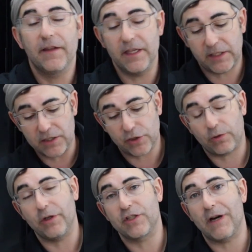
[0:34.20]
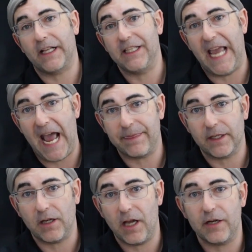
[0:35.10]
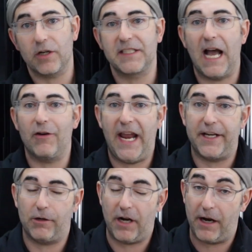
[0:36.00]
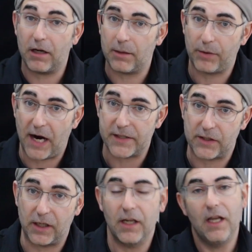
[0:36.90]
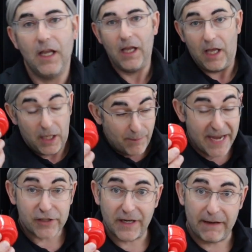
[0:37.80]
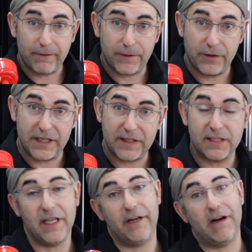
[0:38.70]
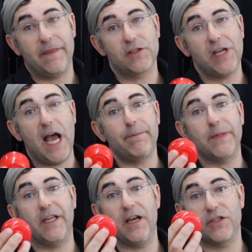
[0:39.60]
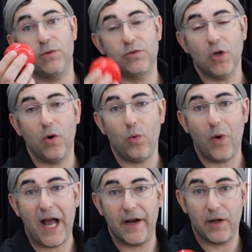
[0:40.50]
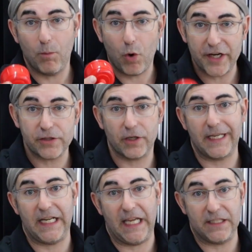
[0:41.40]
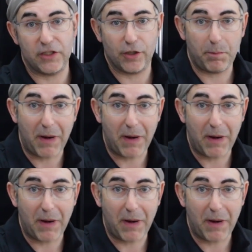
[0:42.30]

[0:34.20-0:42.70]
This can screw in directly at the gun or down at your air compressor. Make sure to have a few of these things laying around the shop because you don't want moisture getting into your